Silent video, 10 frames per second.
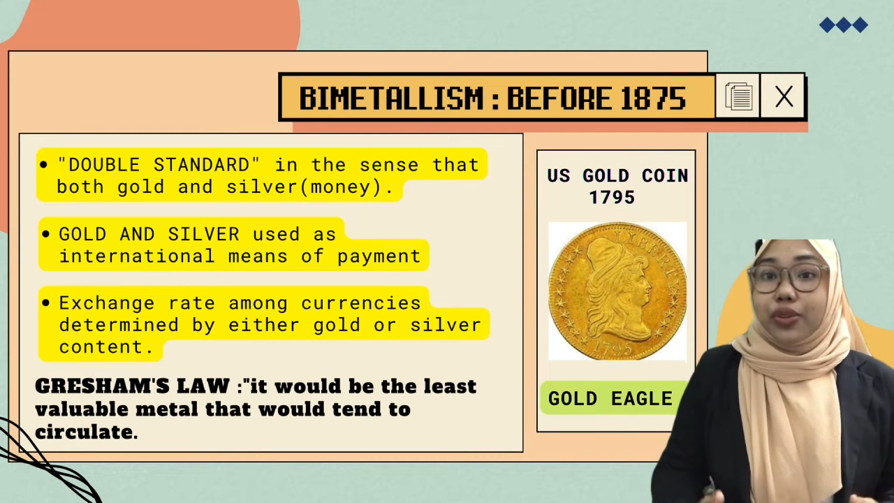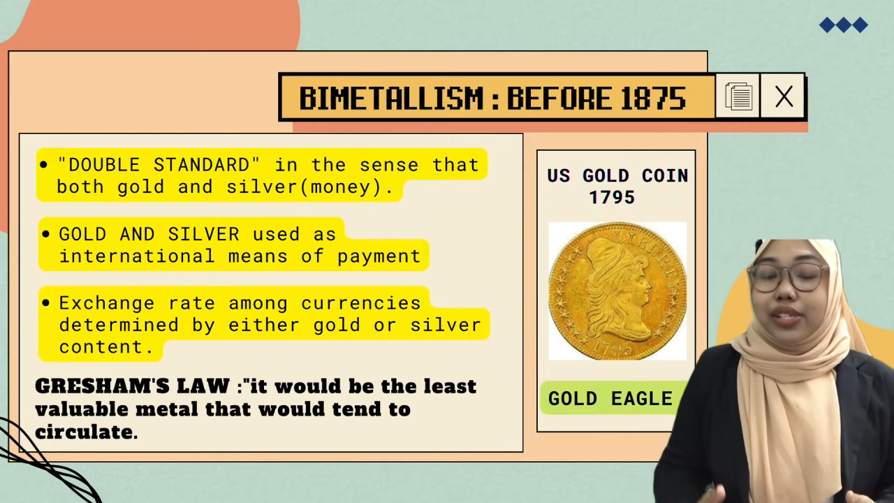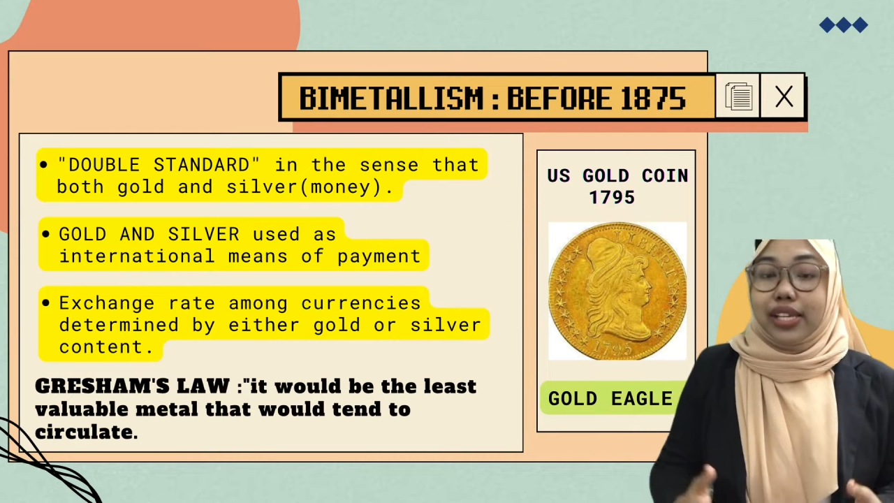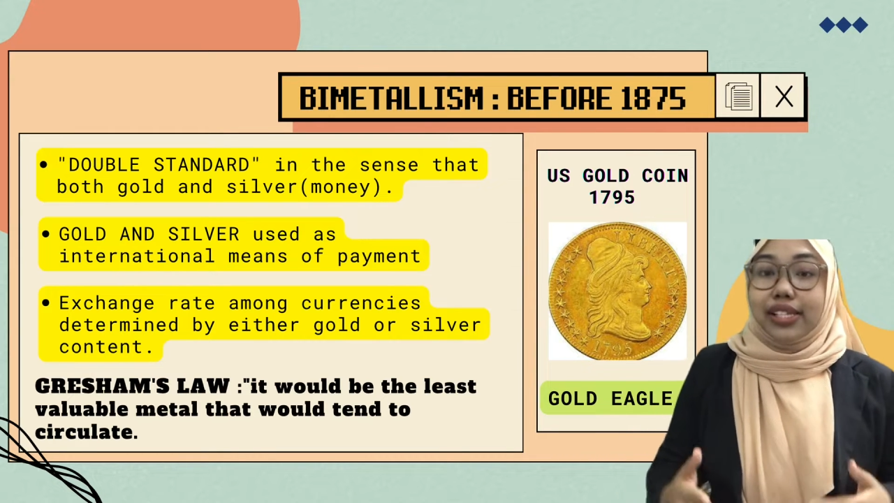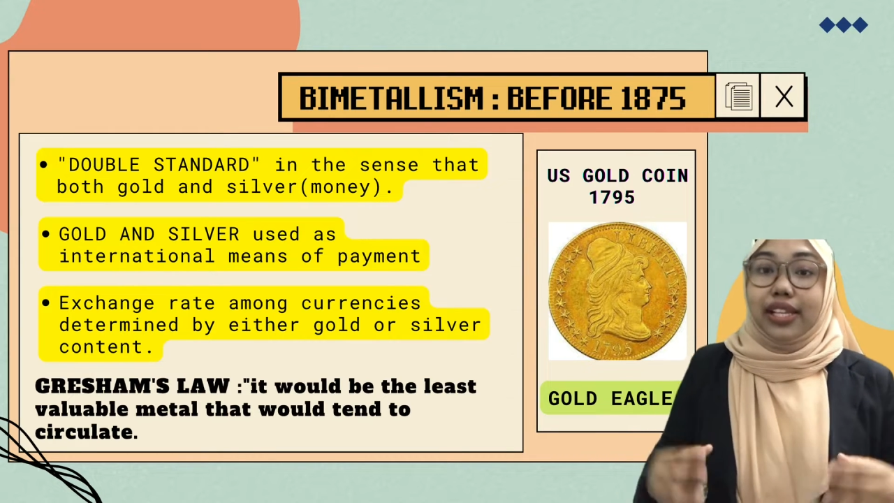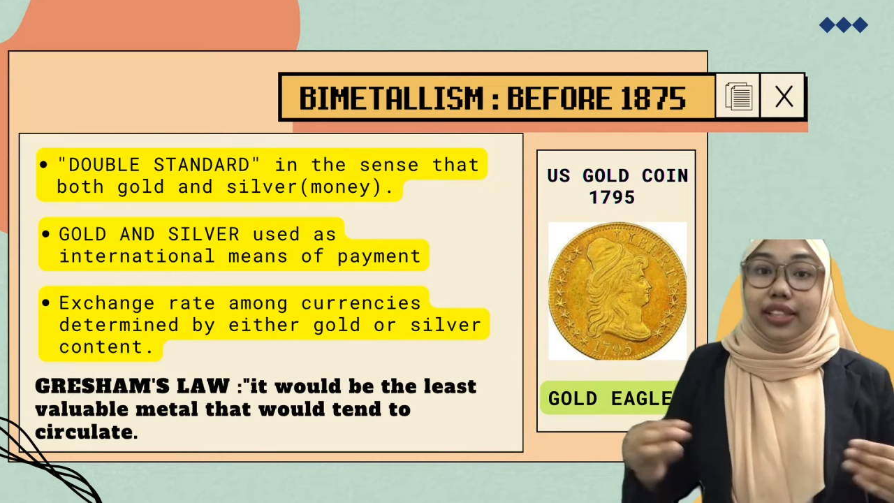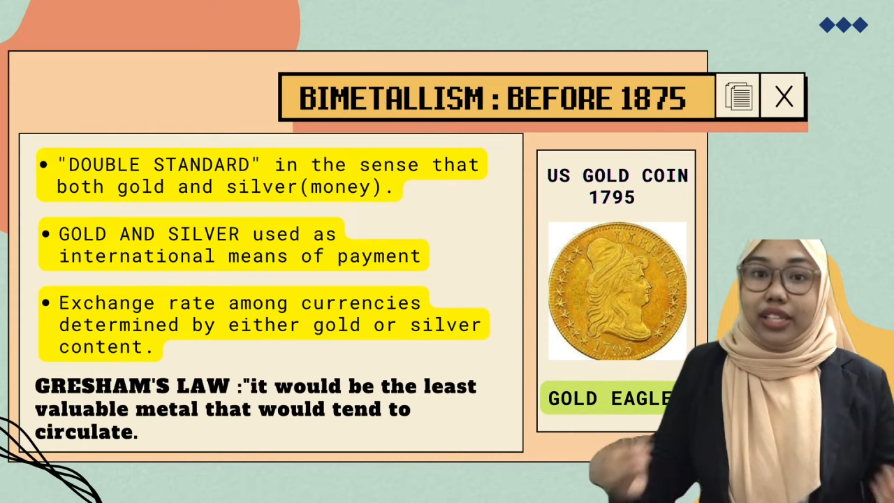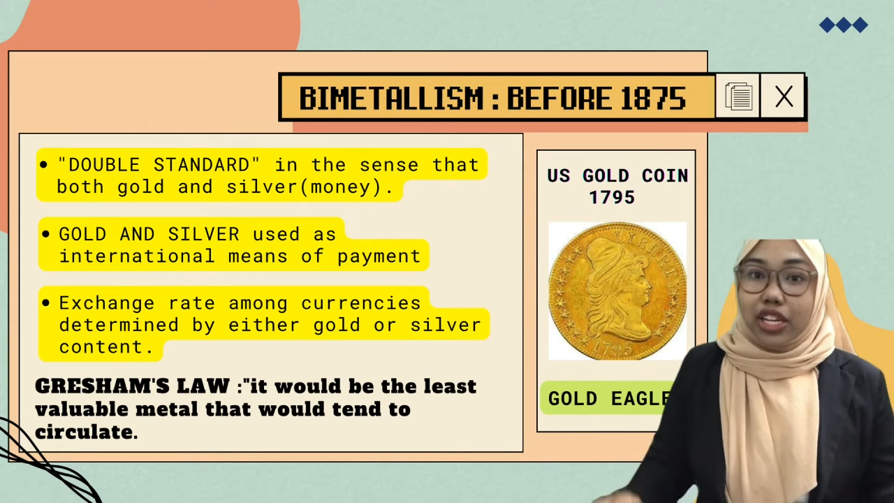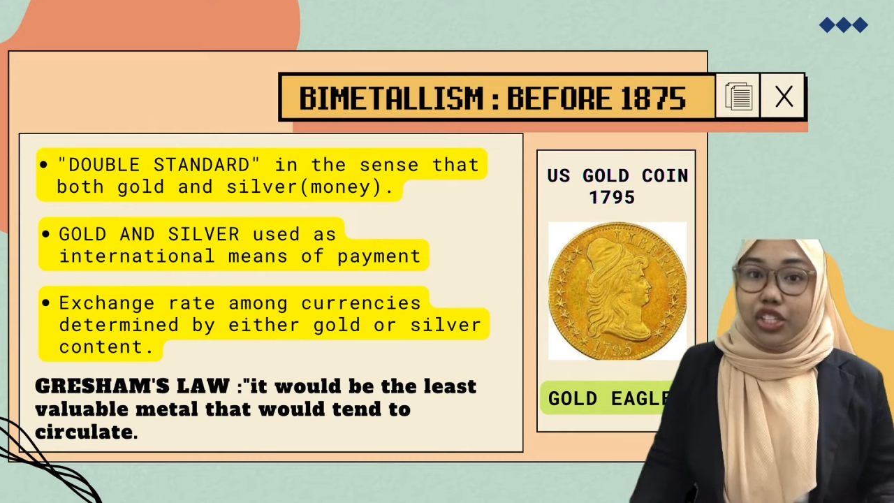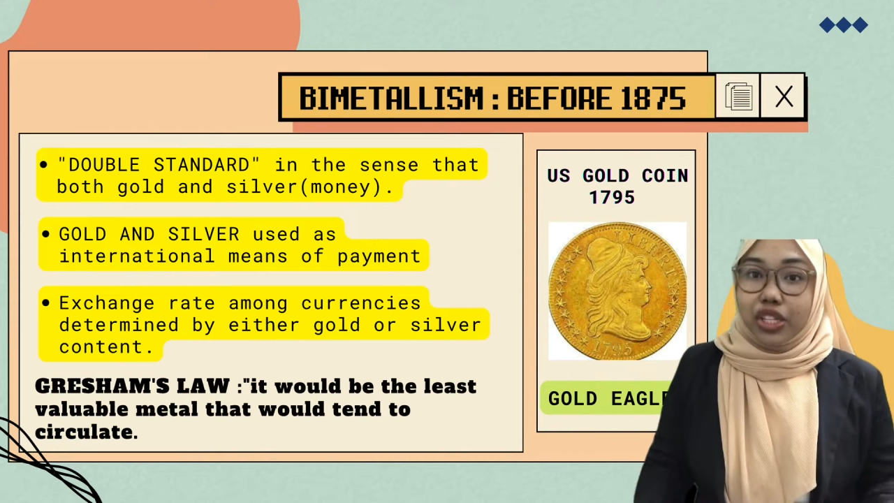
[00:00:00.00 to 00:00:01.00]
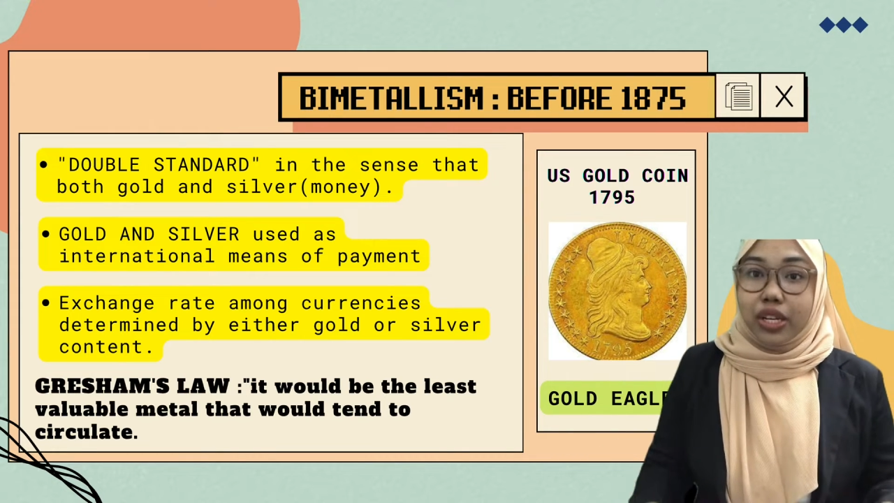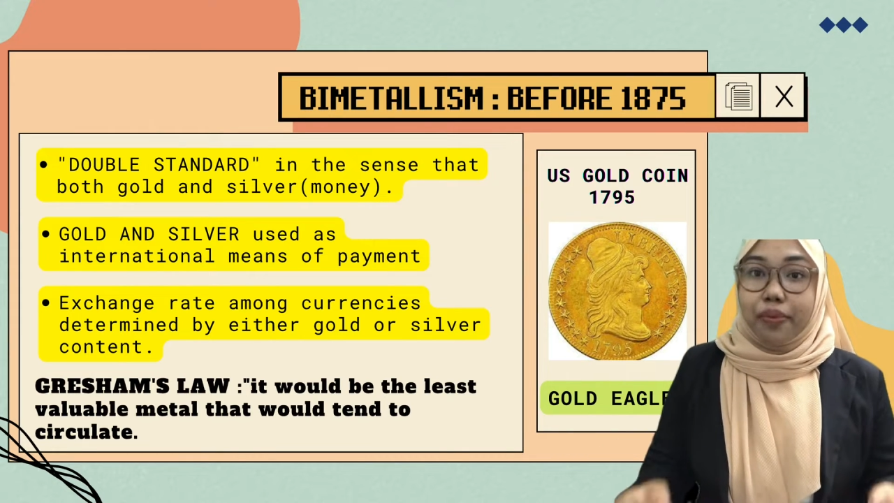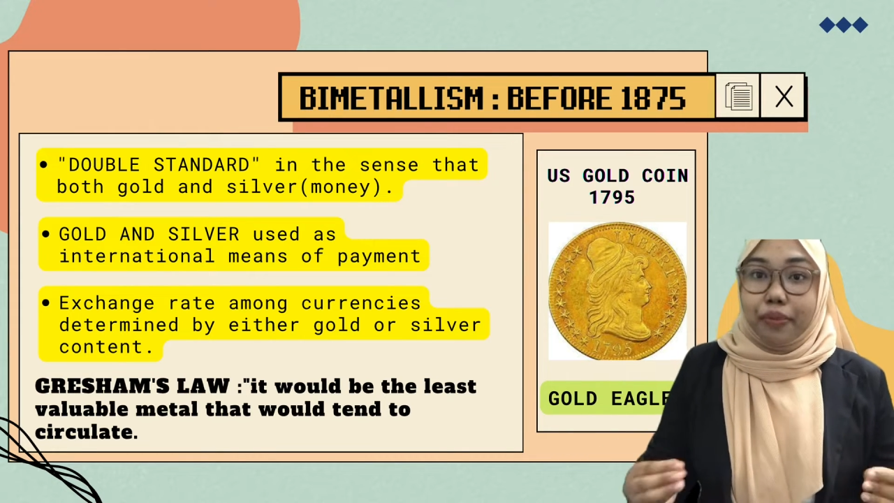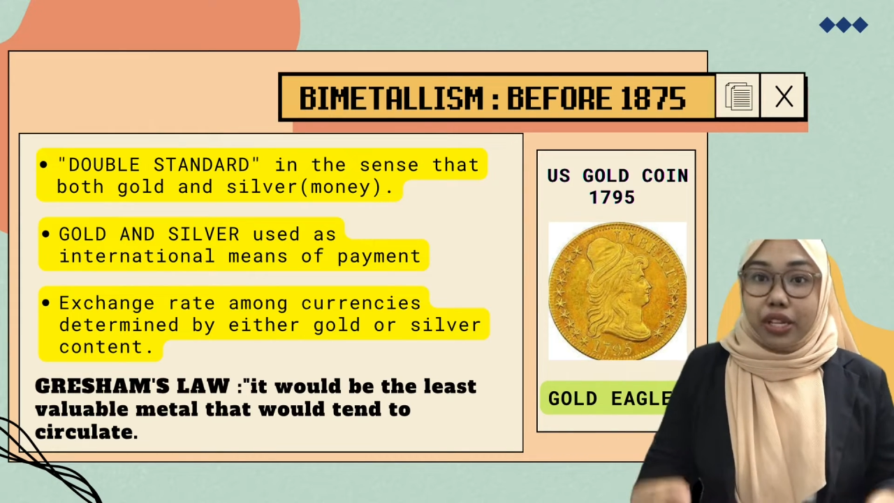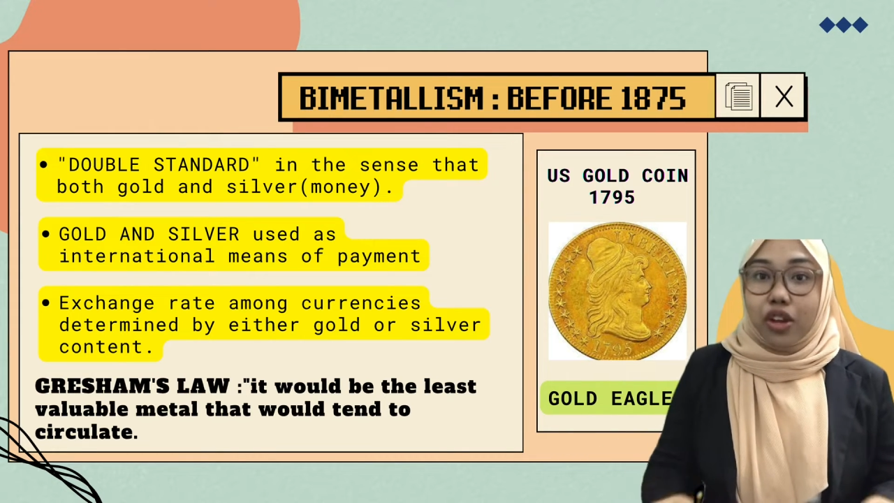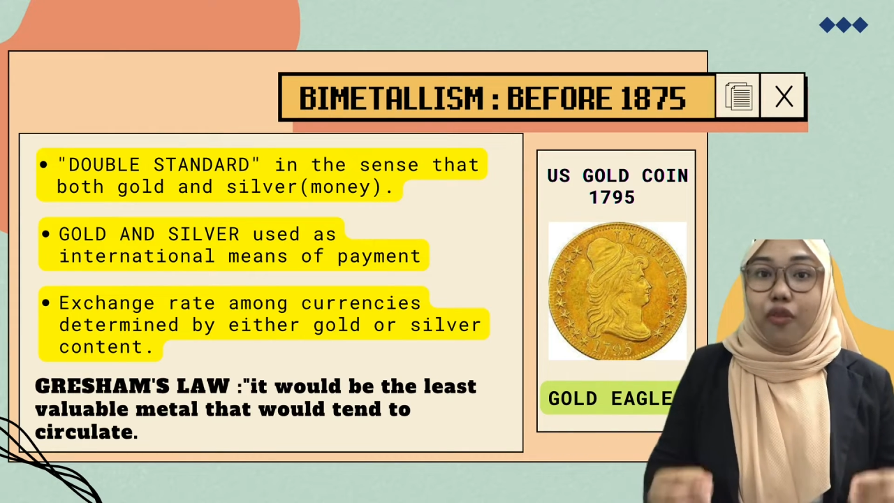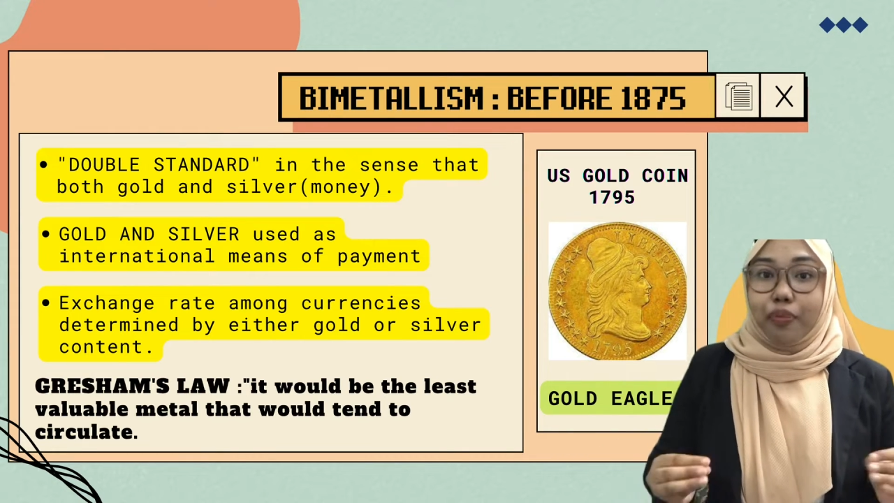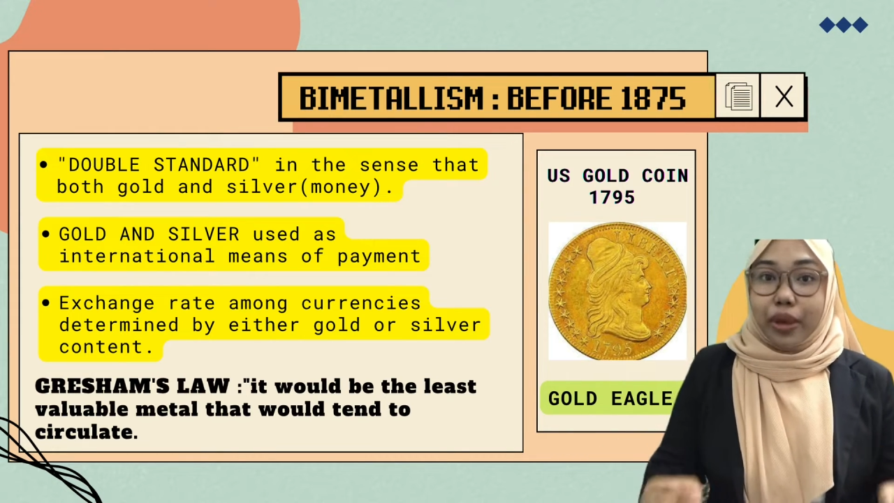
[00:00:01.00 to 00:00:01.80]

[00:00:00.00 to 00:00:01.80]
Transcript: used as international mean of